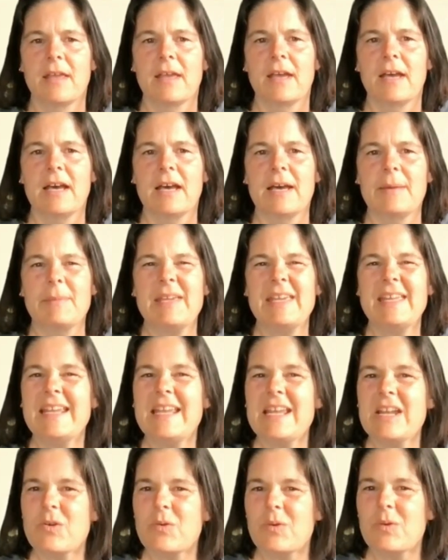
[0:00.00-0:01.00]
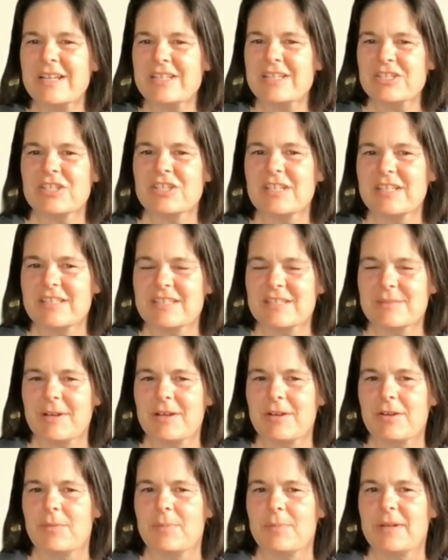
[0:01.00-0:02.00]
Any questions
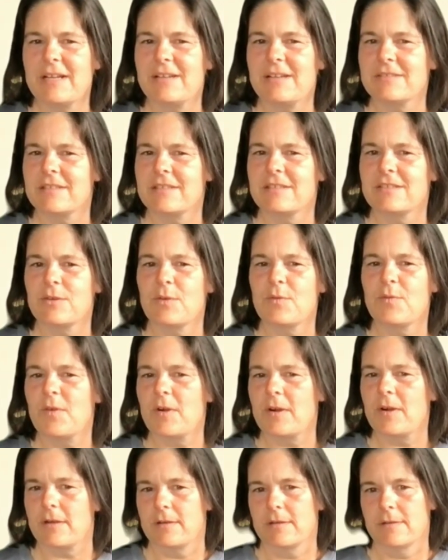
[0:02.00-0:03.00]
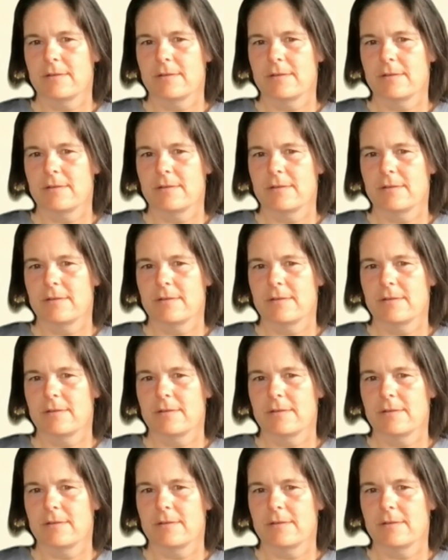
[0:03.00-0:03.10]
about open houses so far?